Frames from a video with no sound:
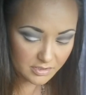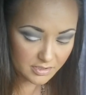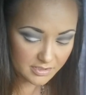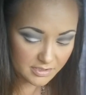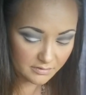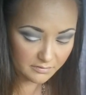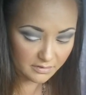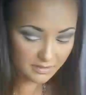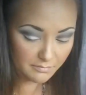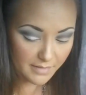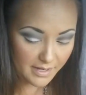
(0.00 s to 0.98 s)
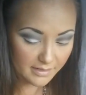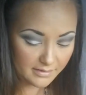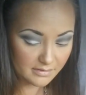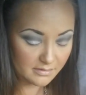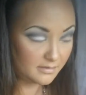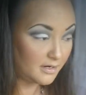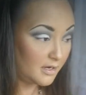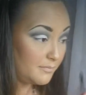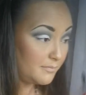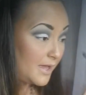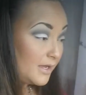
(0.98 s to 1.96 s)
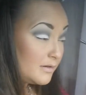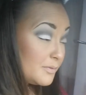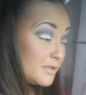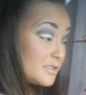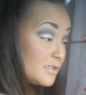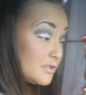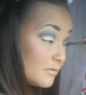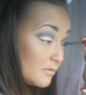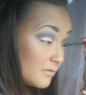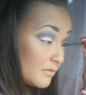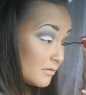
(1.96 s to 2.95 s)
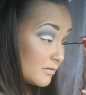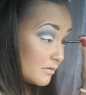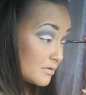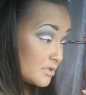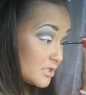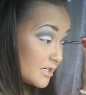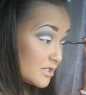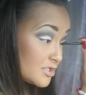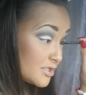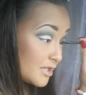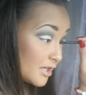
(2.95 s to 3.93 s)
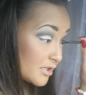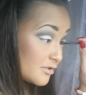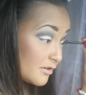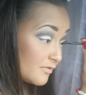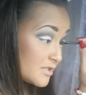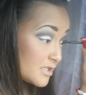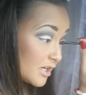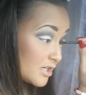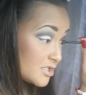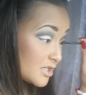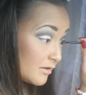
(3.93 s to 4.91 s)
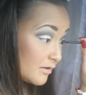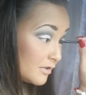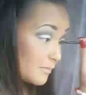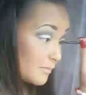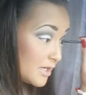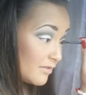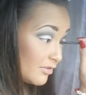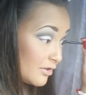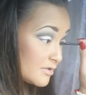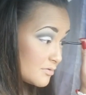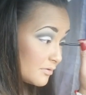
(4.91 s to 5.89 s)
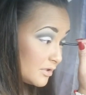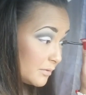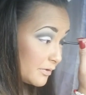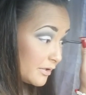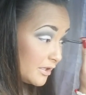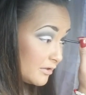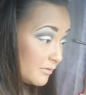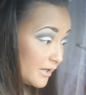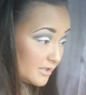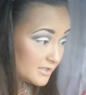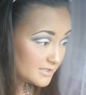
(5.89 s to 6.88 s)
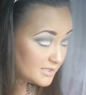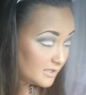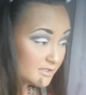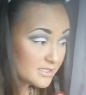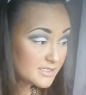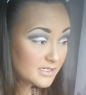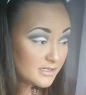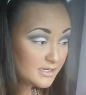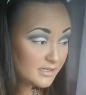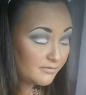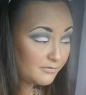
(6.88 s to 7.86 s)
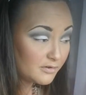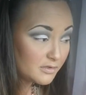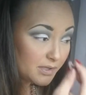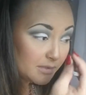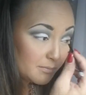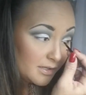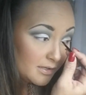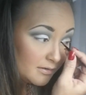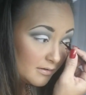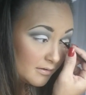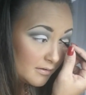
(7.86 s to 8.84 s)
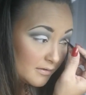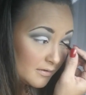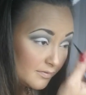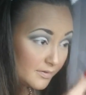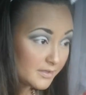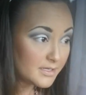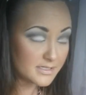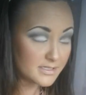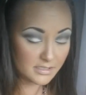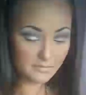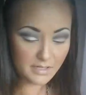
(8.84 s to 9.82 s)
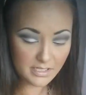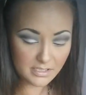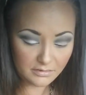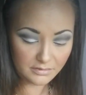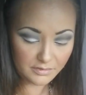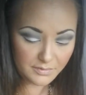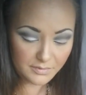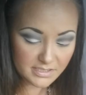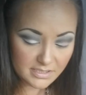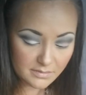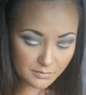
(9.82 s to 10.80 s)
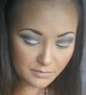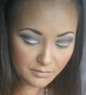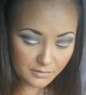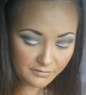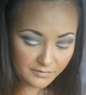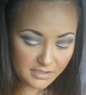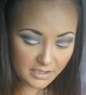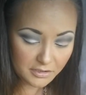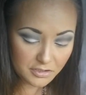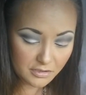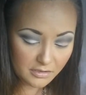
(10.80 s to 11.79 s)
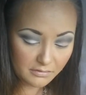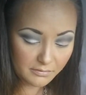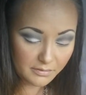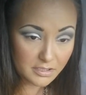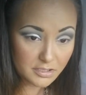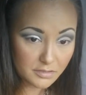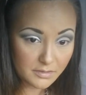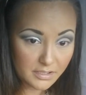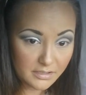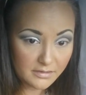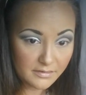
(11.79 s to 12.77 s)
just to really matte, not matte, but to change the texture of this eyeshadow a little bit. Even though it's really pretty the way it is and it doesn't need it for the pigment, it's going to make it a little bit smoother of a texture when I do it.